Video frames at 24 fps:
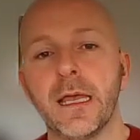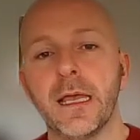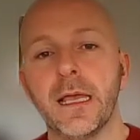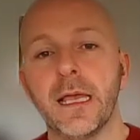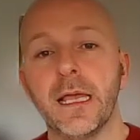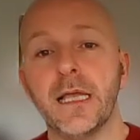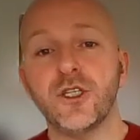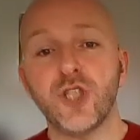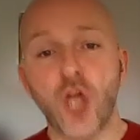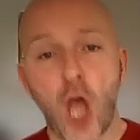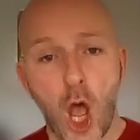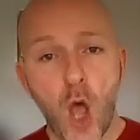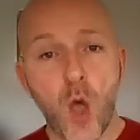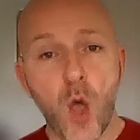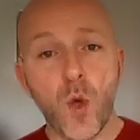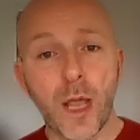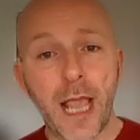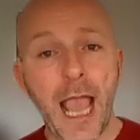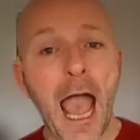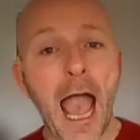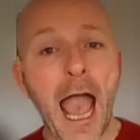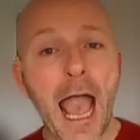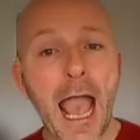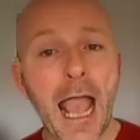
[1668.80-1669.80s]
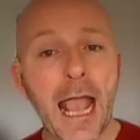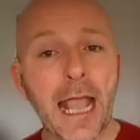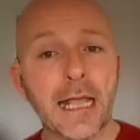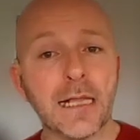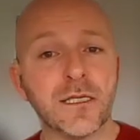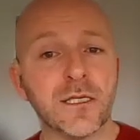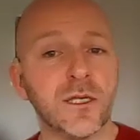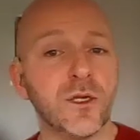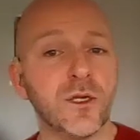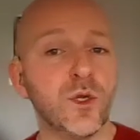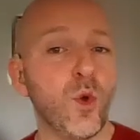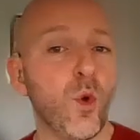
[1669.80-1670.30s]
It's okay
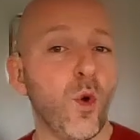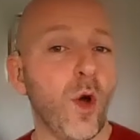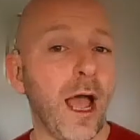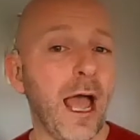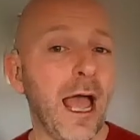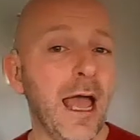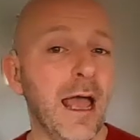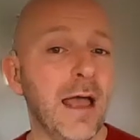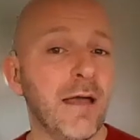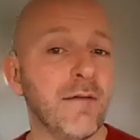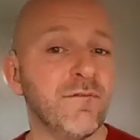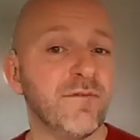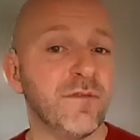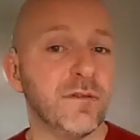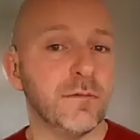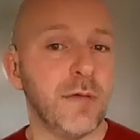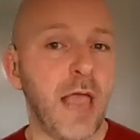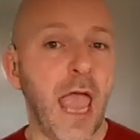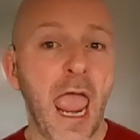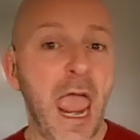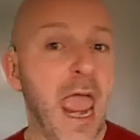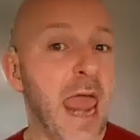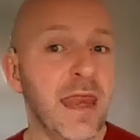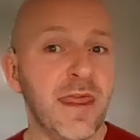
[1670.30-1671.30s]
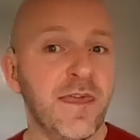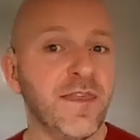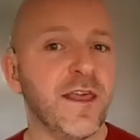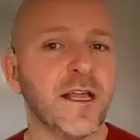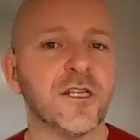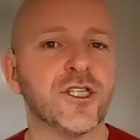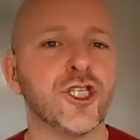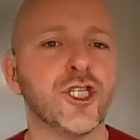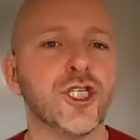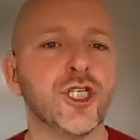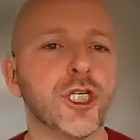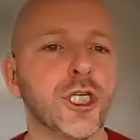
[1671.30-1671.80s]
to not have anything
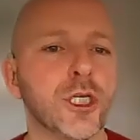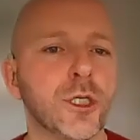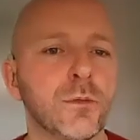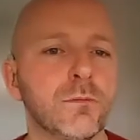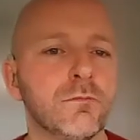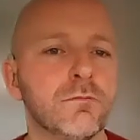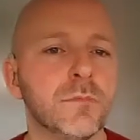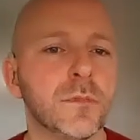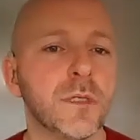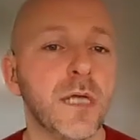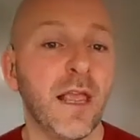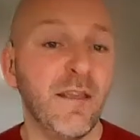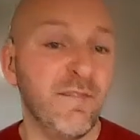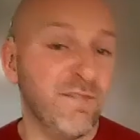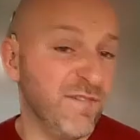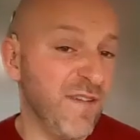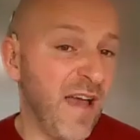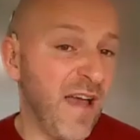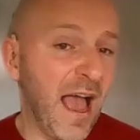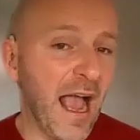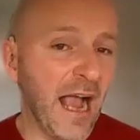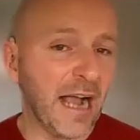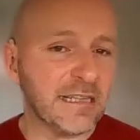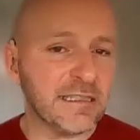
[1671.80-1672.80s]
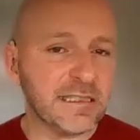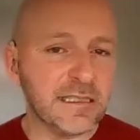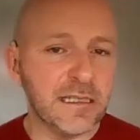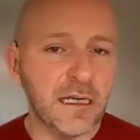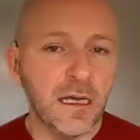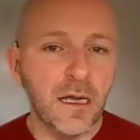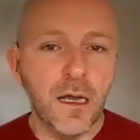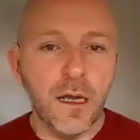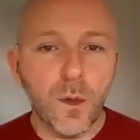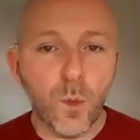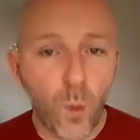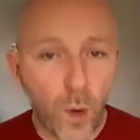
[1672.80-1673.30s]
to do. In fact,
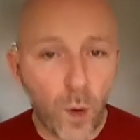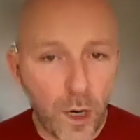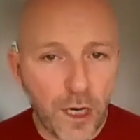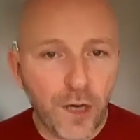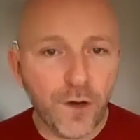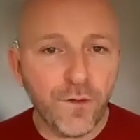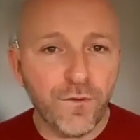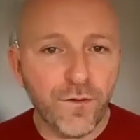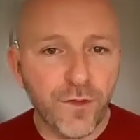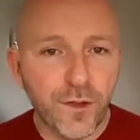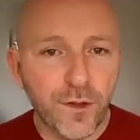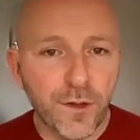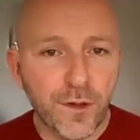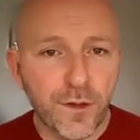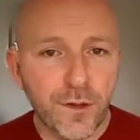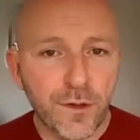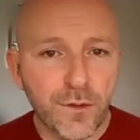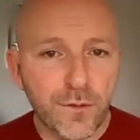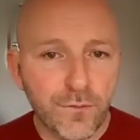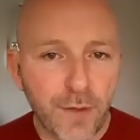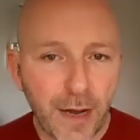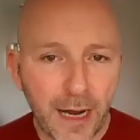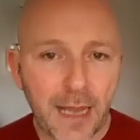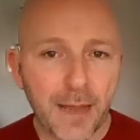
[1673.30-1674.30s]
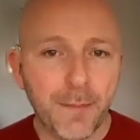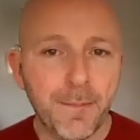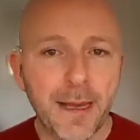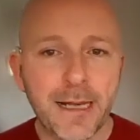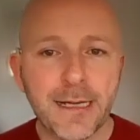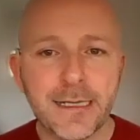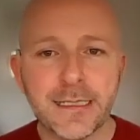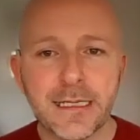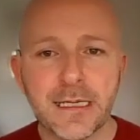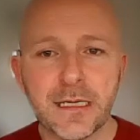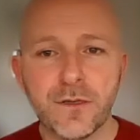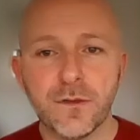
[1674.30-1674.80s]
one of the
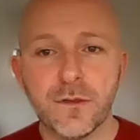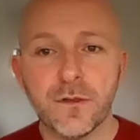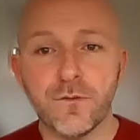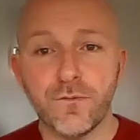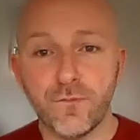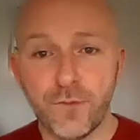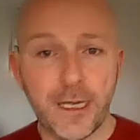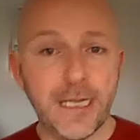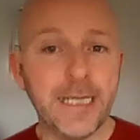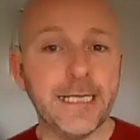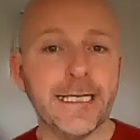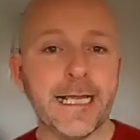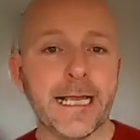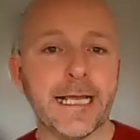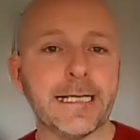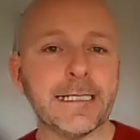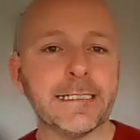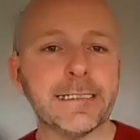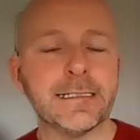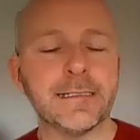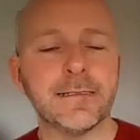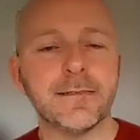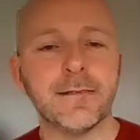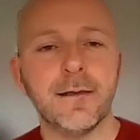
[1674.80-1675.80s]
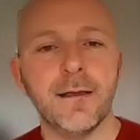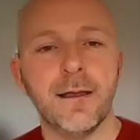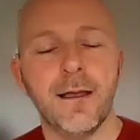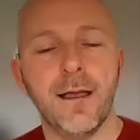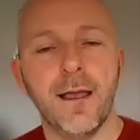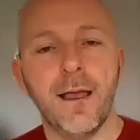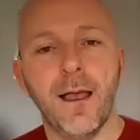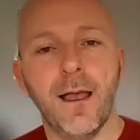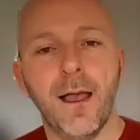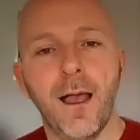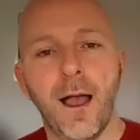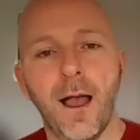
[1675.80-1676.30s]
recommended readings
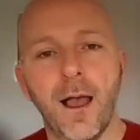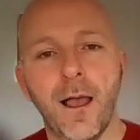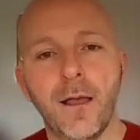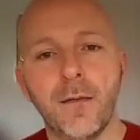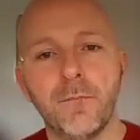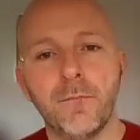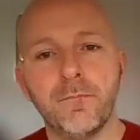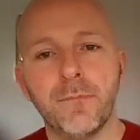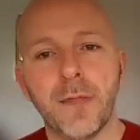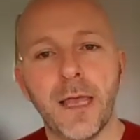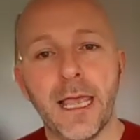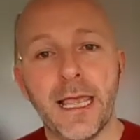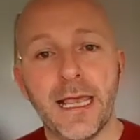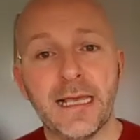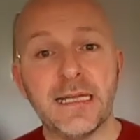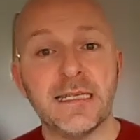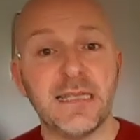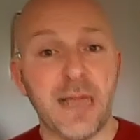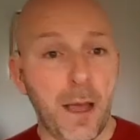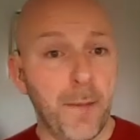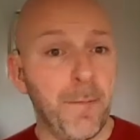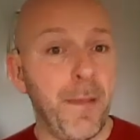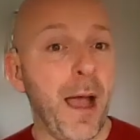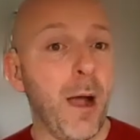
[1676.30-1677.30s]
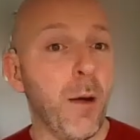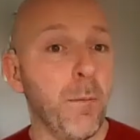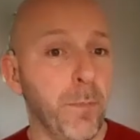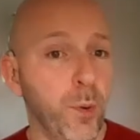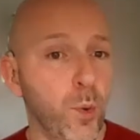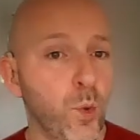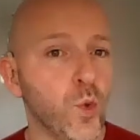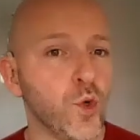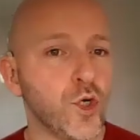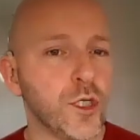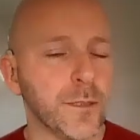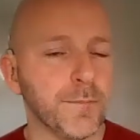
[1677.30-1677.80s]
is about
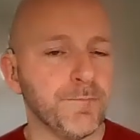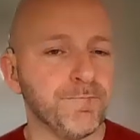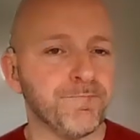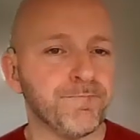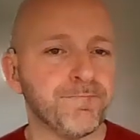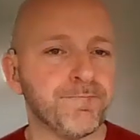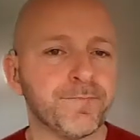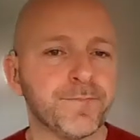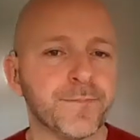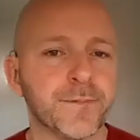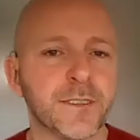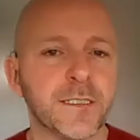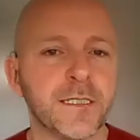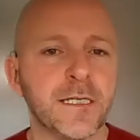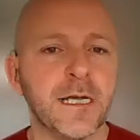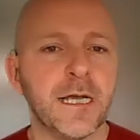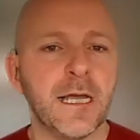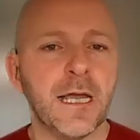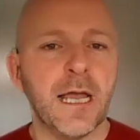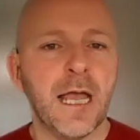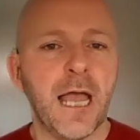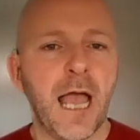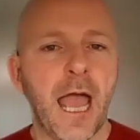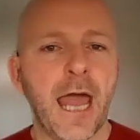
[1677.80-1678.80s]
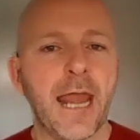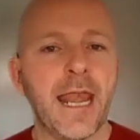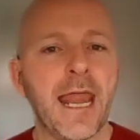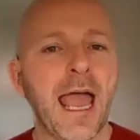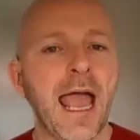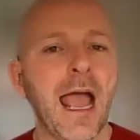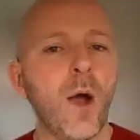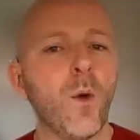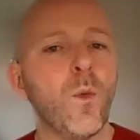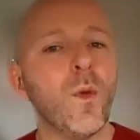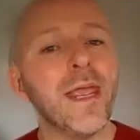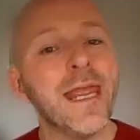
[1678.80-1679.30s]
boredom and
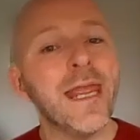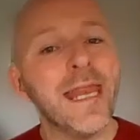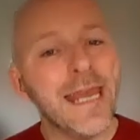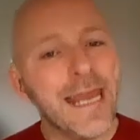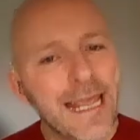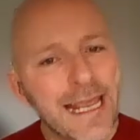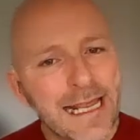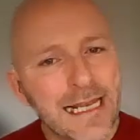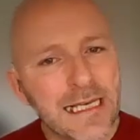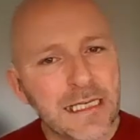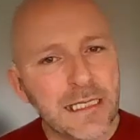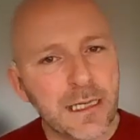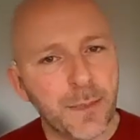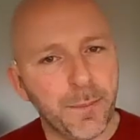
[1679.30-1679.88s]
how we need to